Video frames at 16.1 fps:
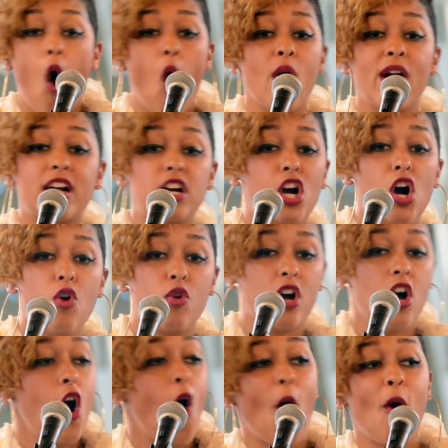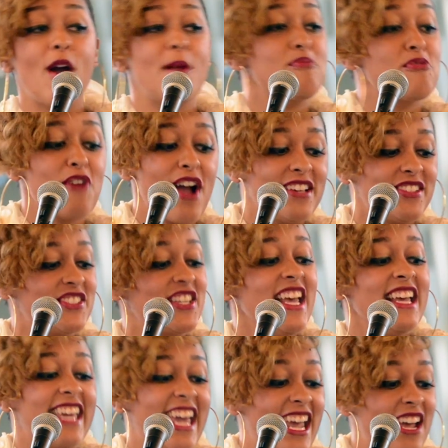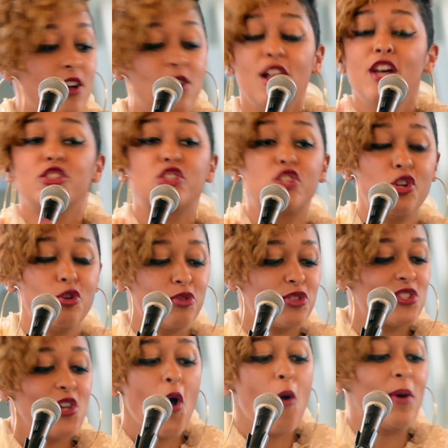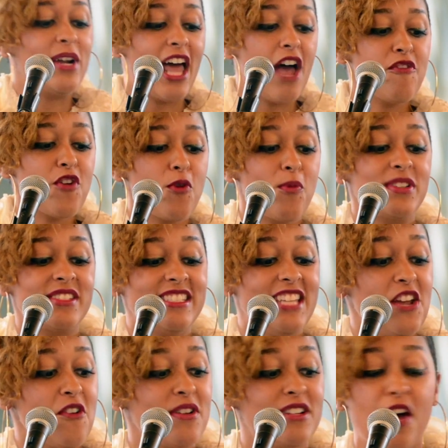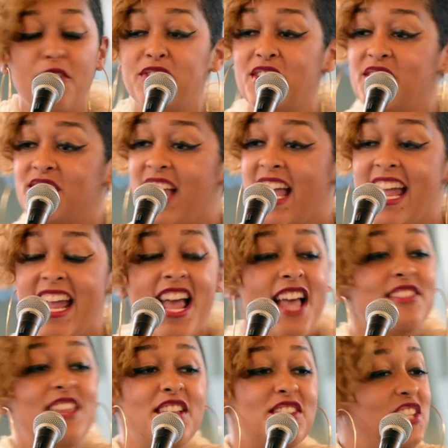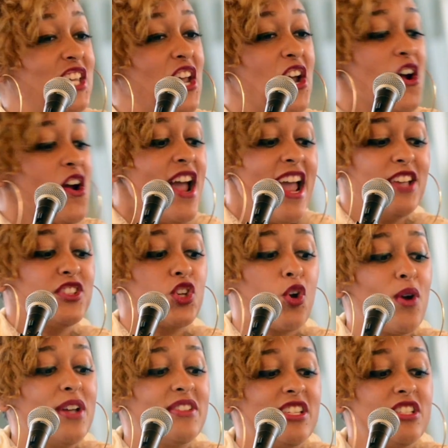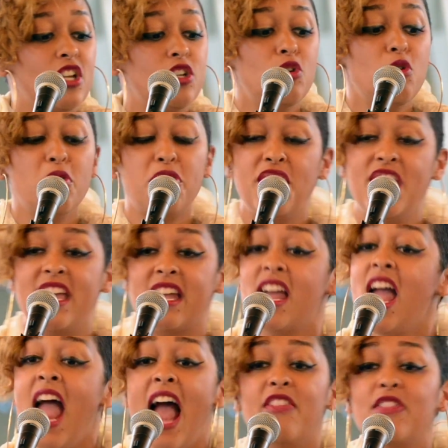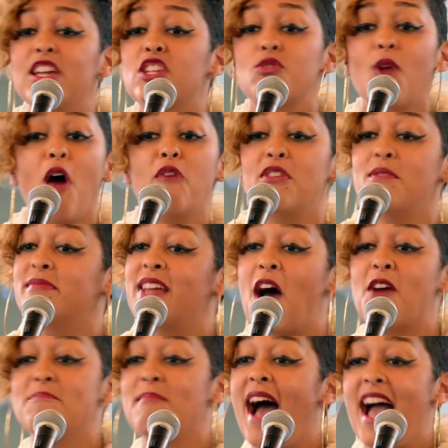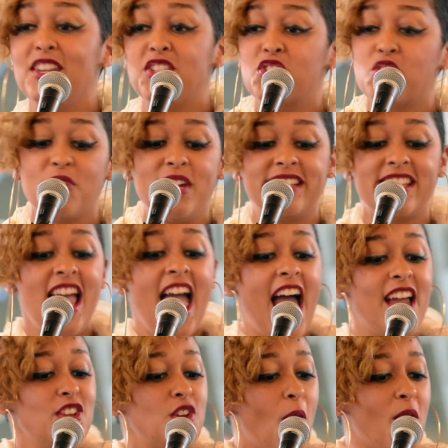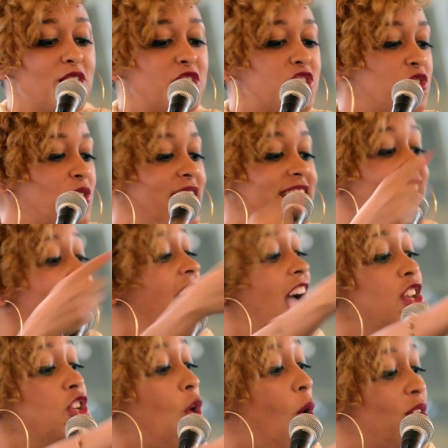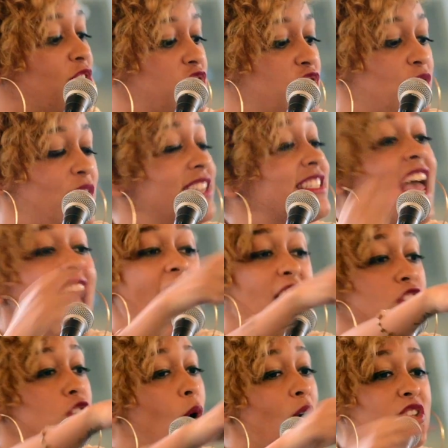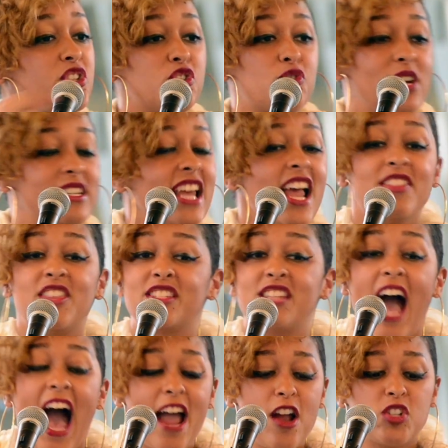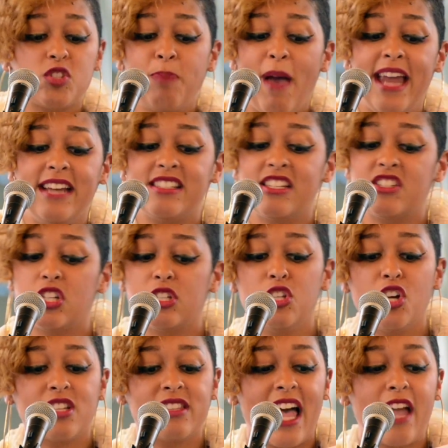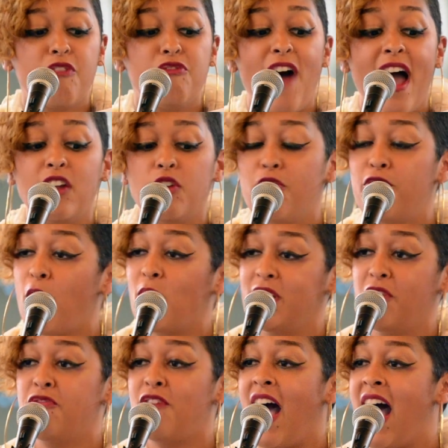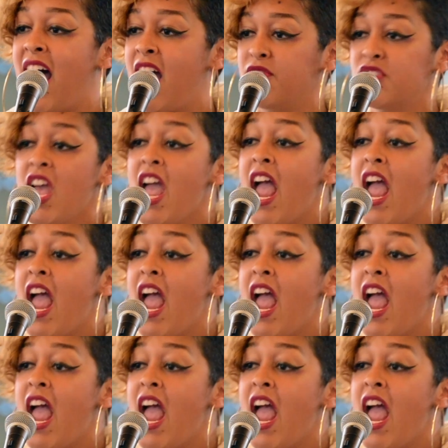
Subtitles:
or a Coke, or a pressed kale juice, whatever was near enough to say, this here is christened a new thing, and they drove them down my street, and your street, and your street, and your street, the tires painted to look like vinyl 45s,